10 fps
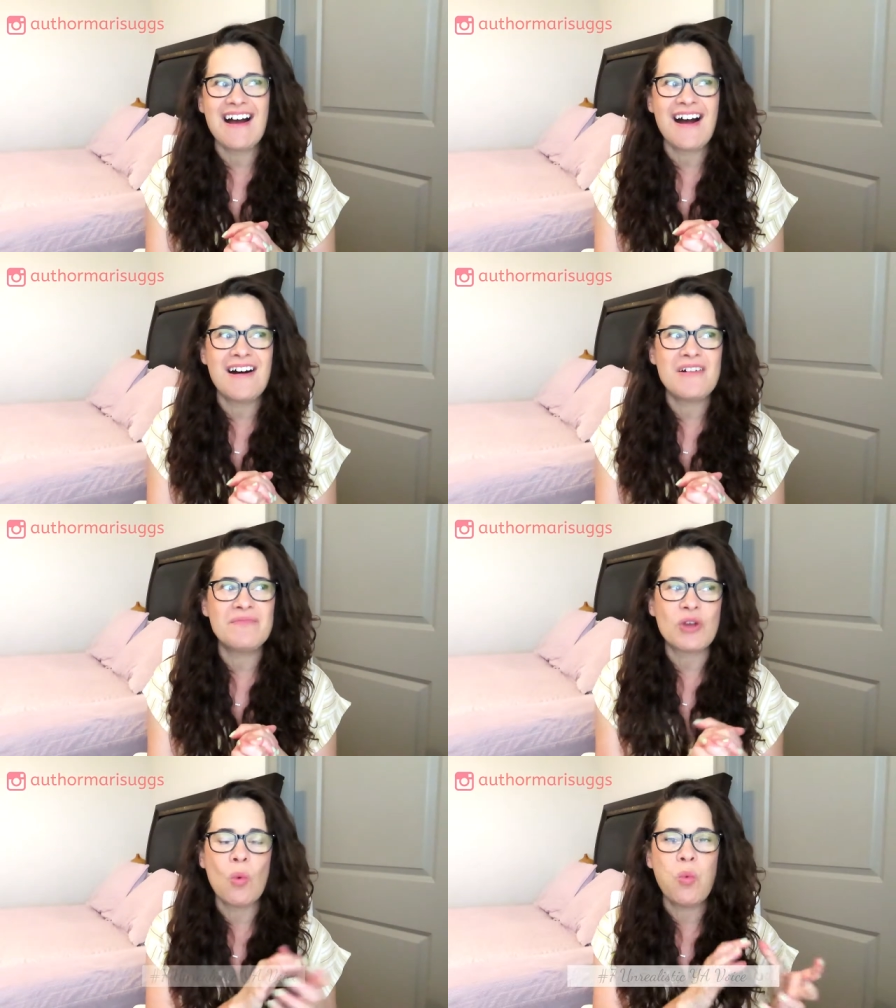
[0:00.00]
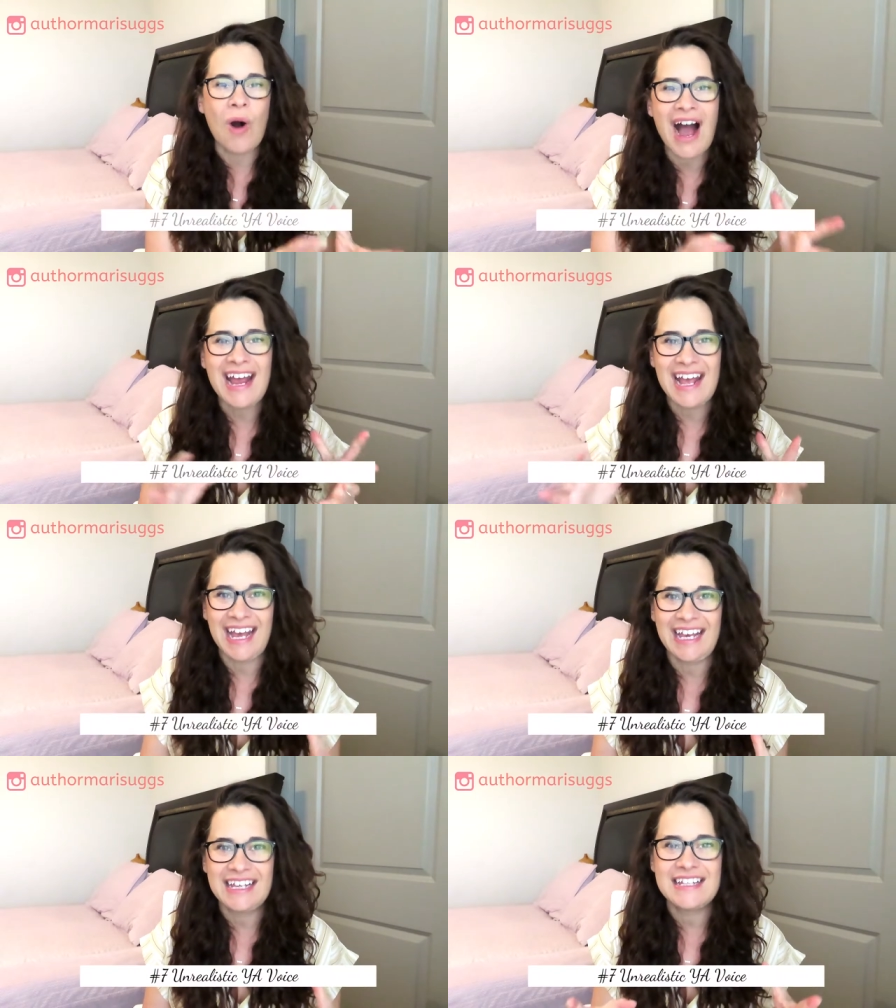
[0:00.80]
Um, Y
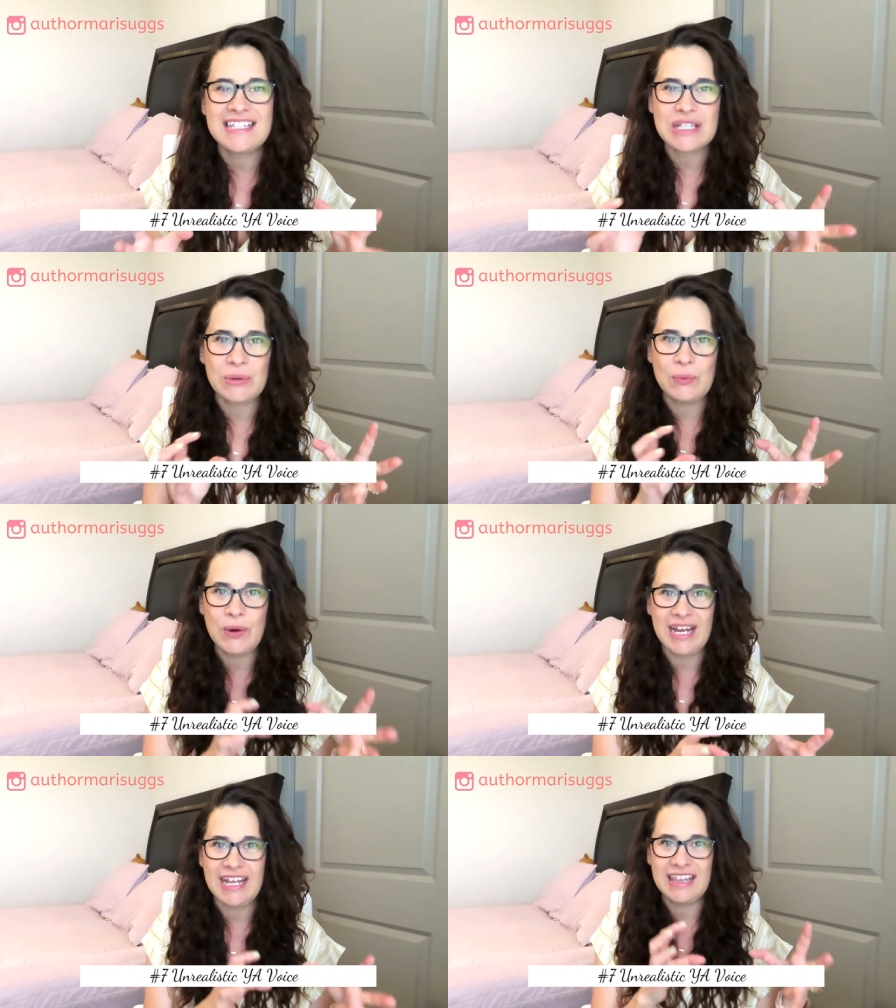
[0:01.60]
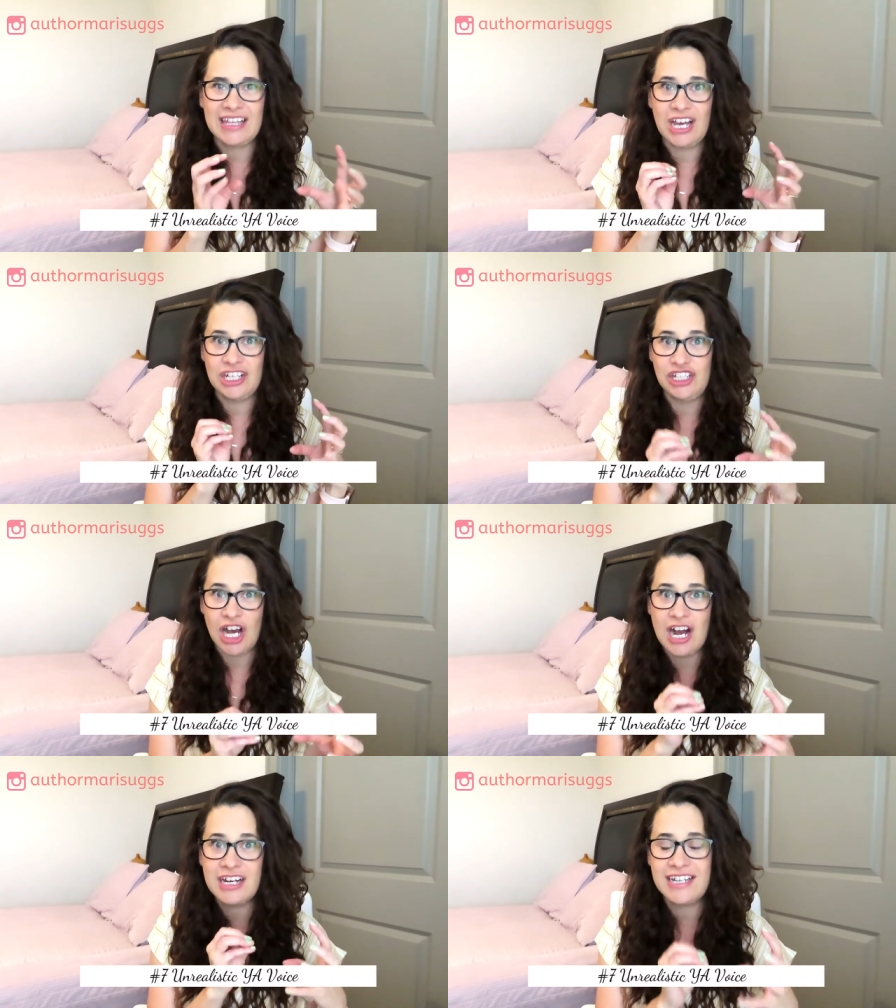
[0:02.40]
As with
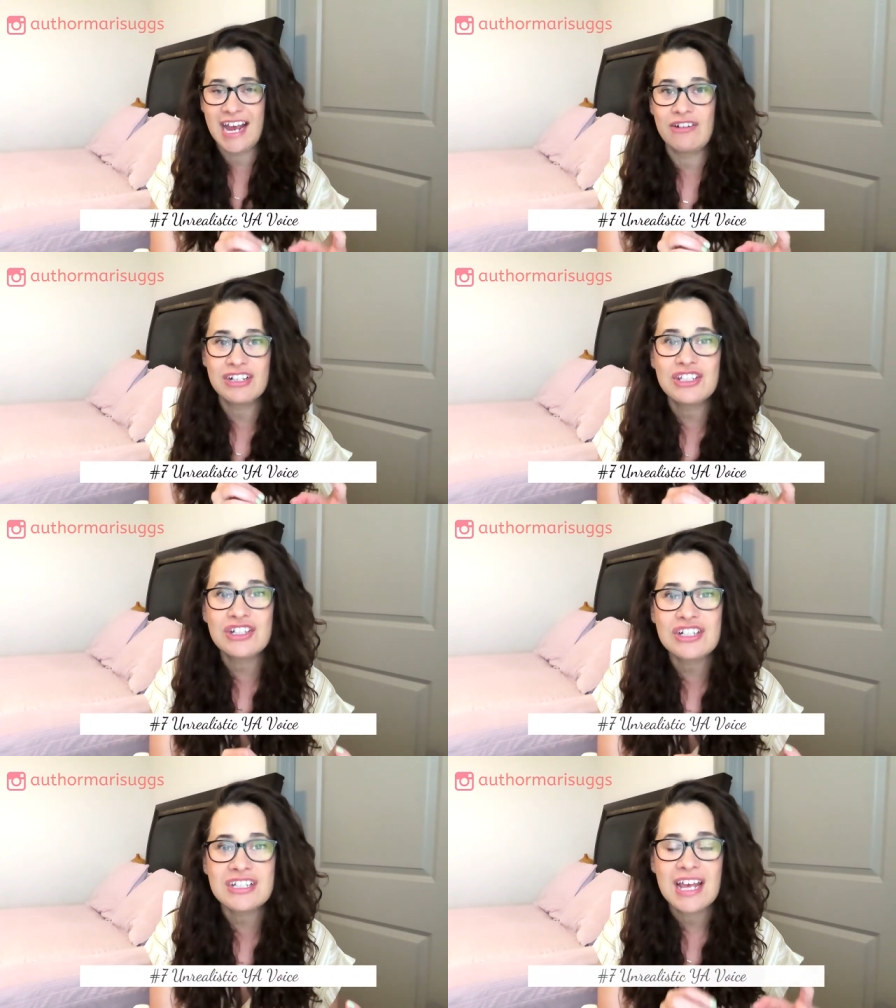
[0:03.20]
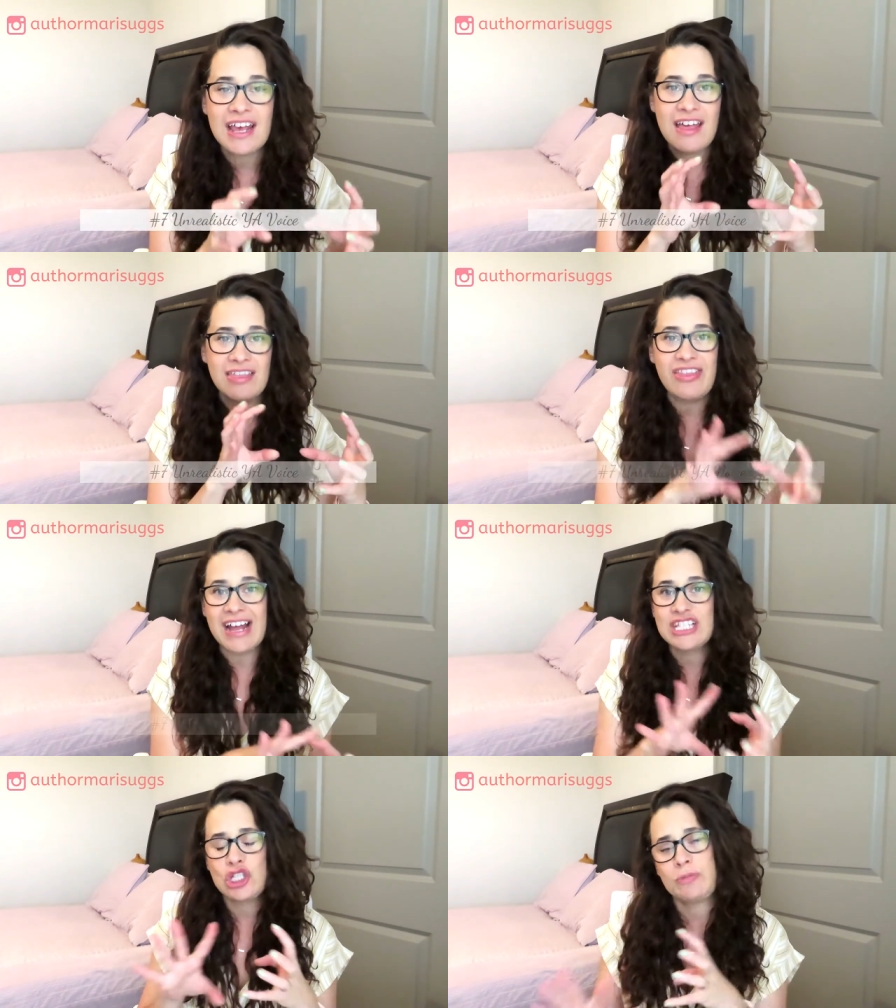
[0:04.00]
young characters
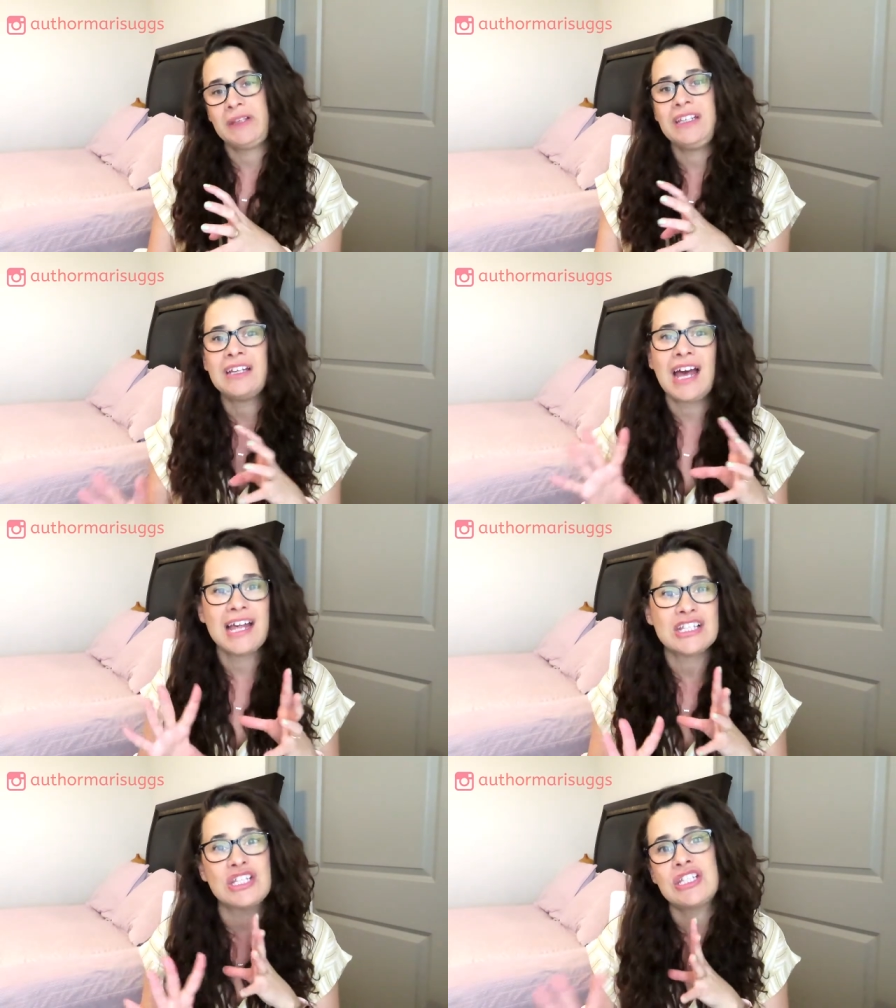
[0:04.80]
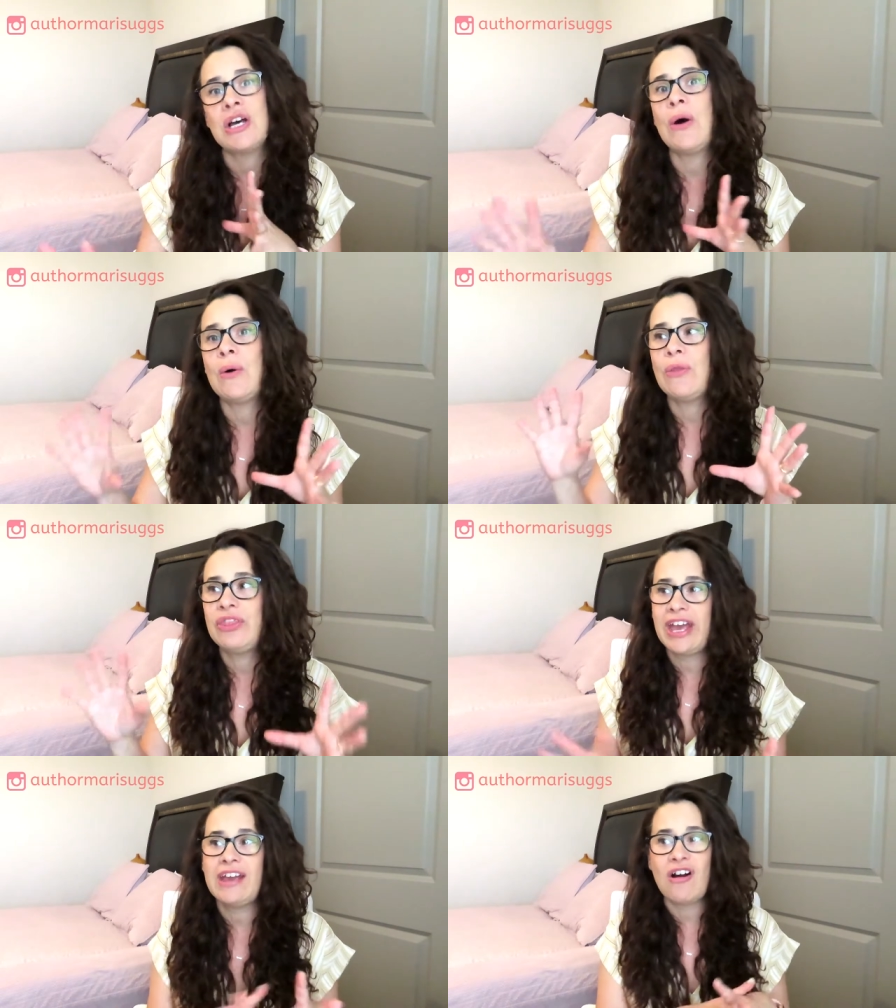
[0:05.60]
that speak as though
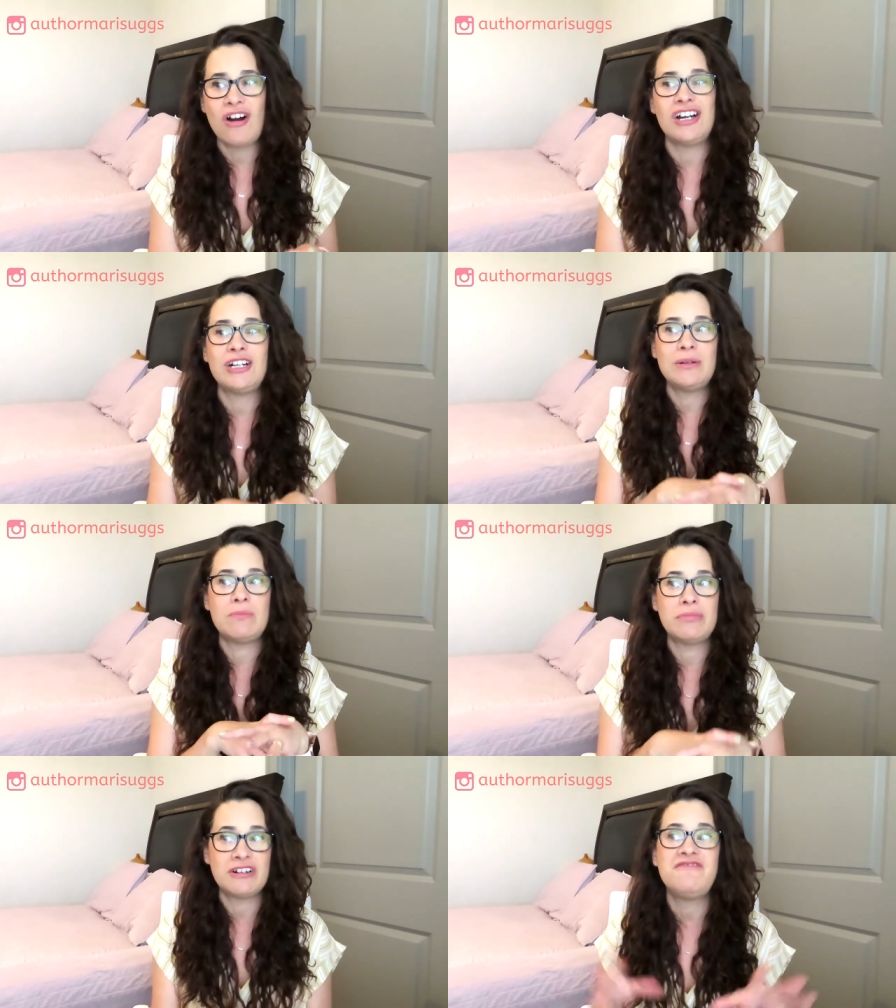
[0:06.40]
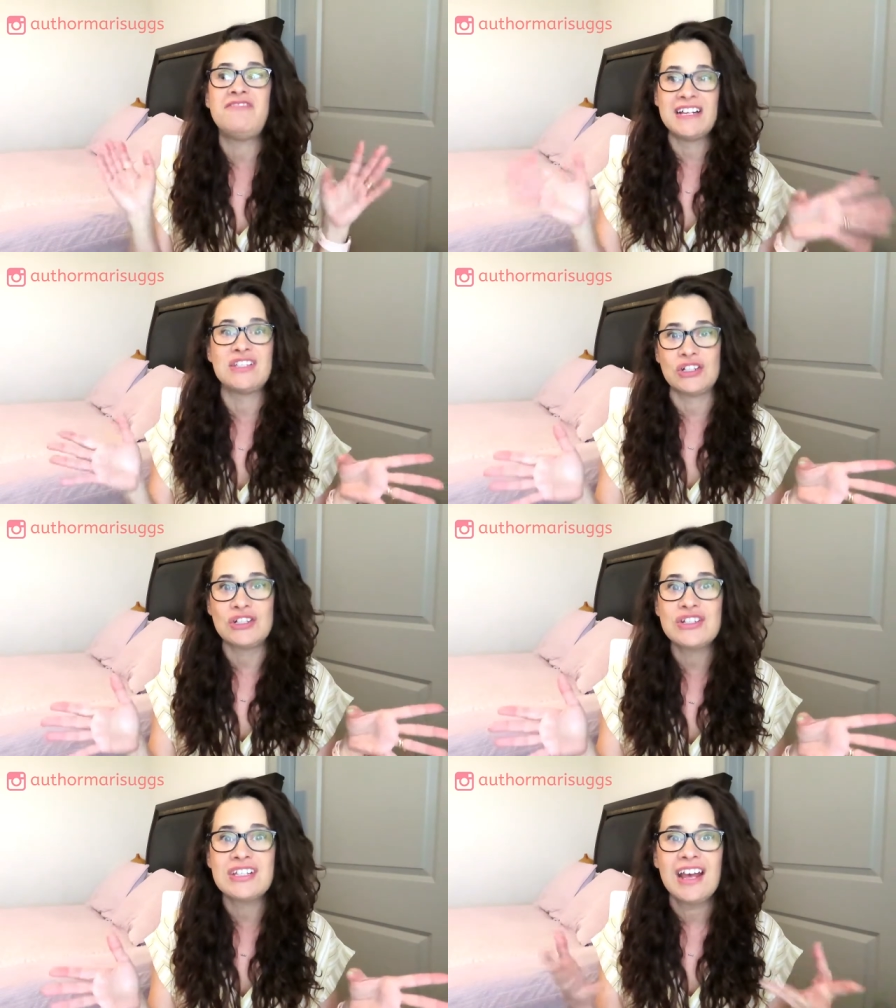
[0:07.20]
they are
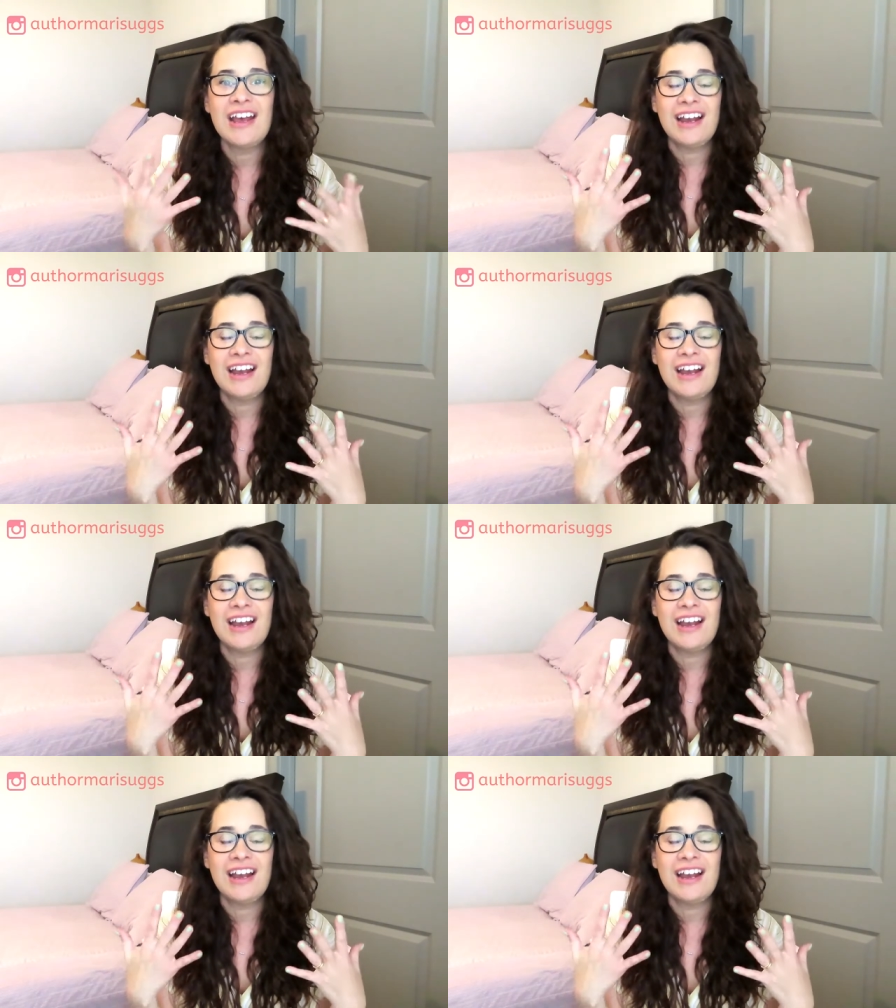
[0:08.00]
professors.